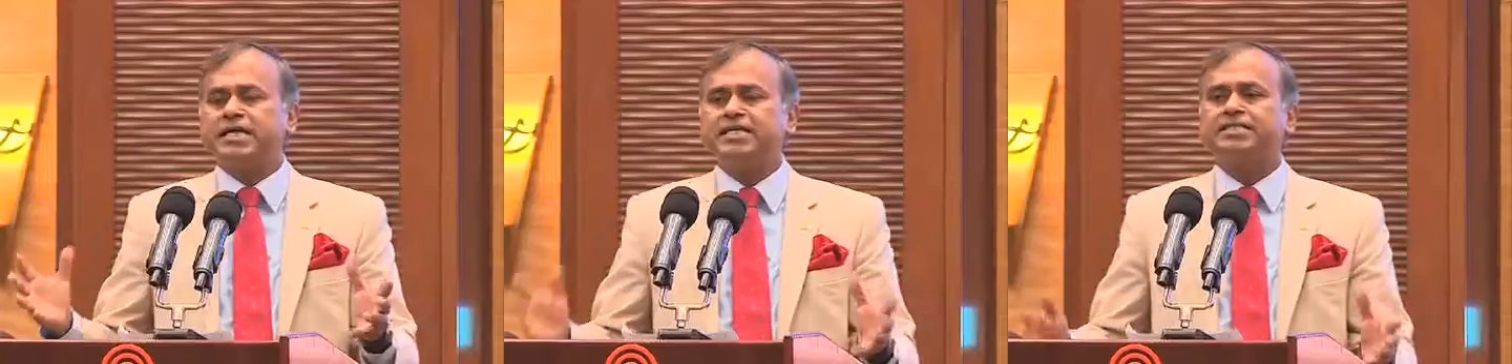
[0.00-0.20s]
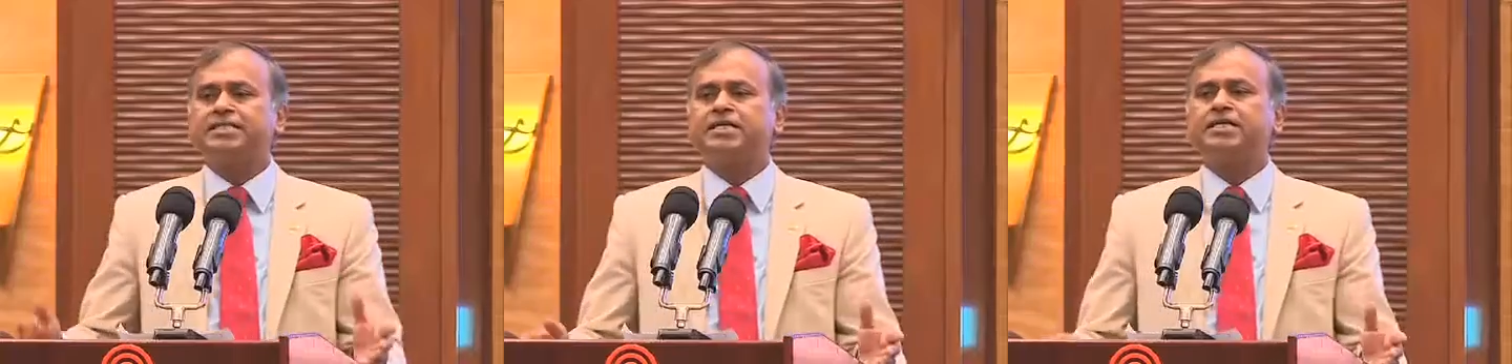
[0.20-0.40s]

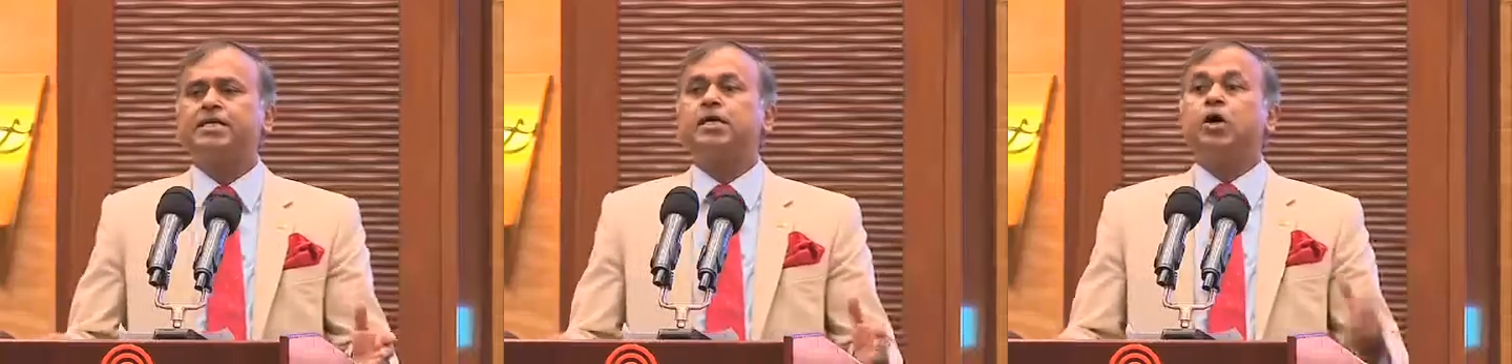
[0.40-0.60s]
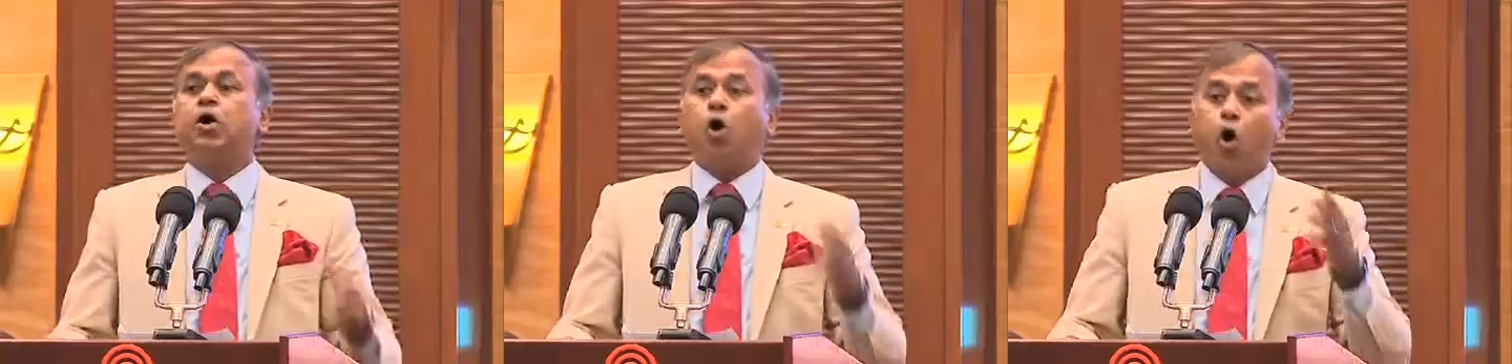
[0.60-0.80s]
data,
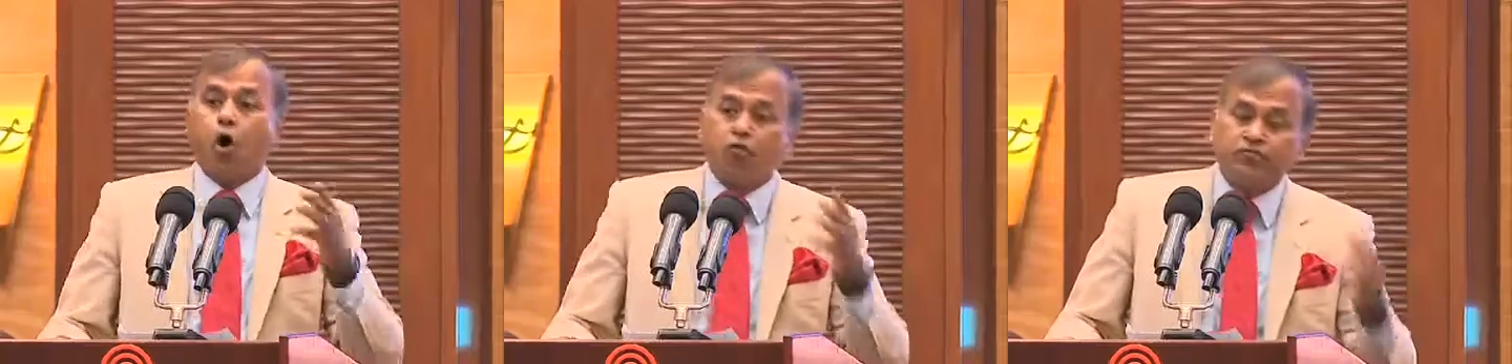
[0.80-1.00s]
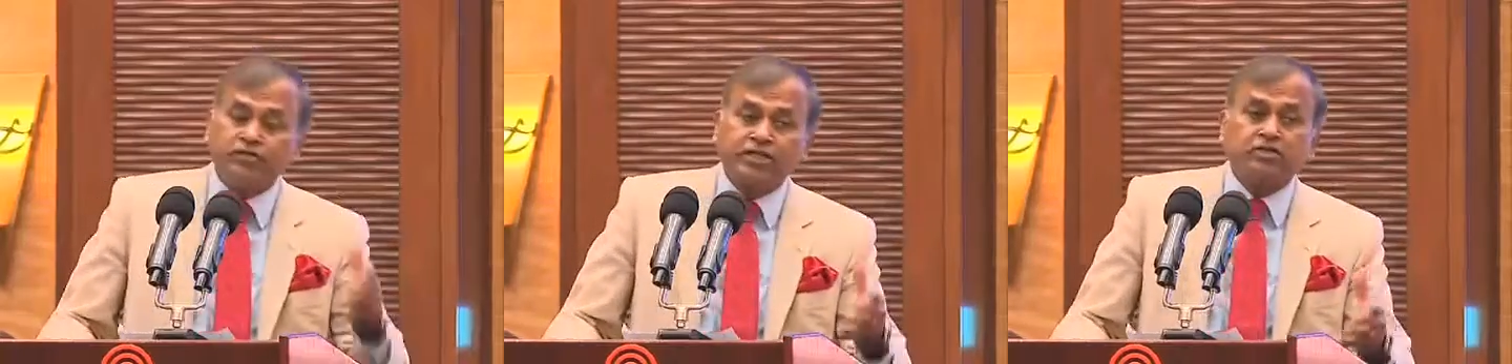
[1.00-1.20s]

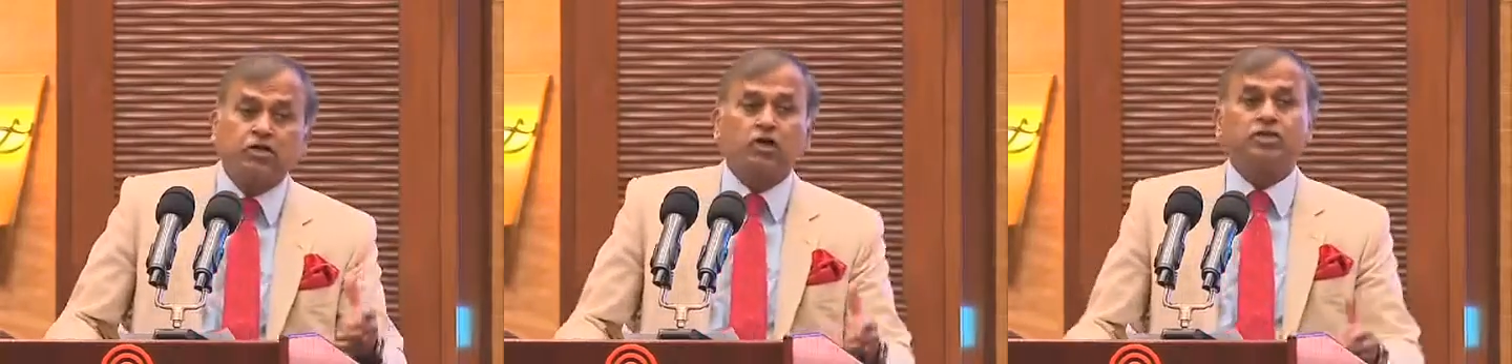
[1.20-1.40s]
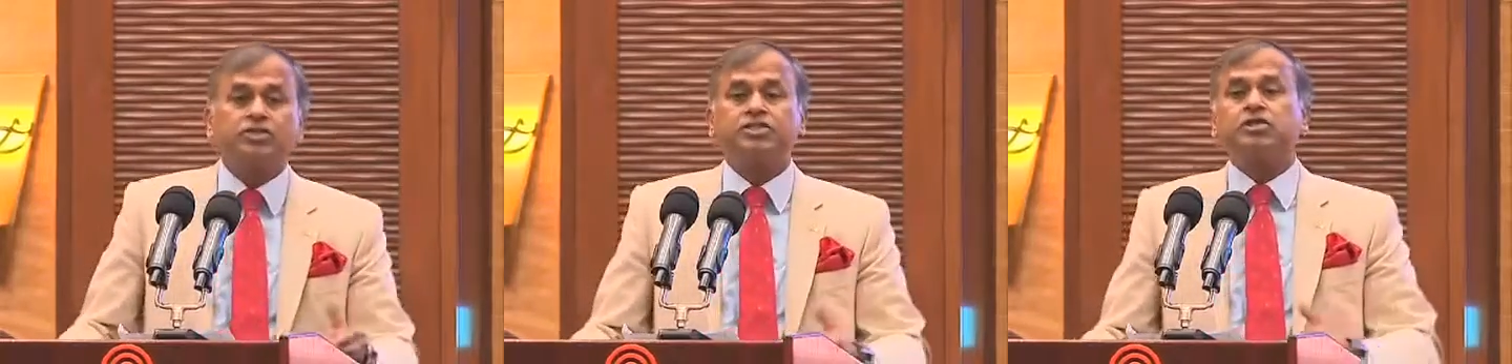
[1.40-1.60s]
of
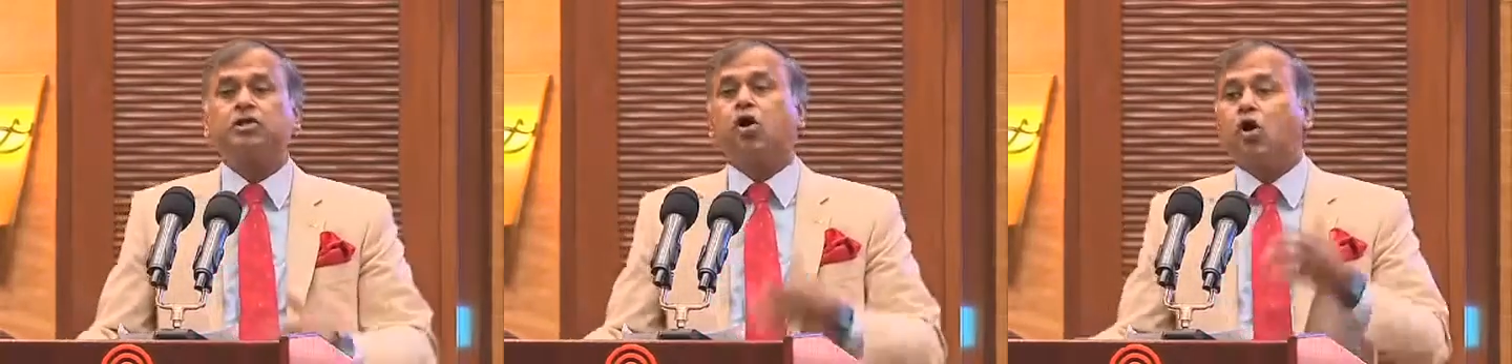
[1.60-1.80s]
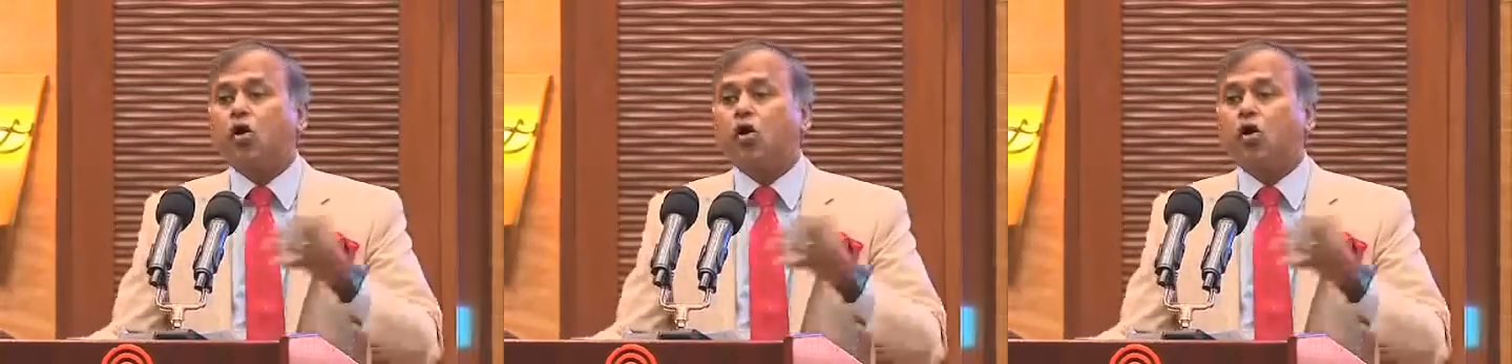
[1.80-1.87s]
technology,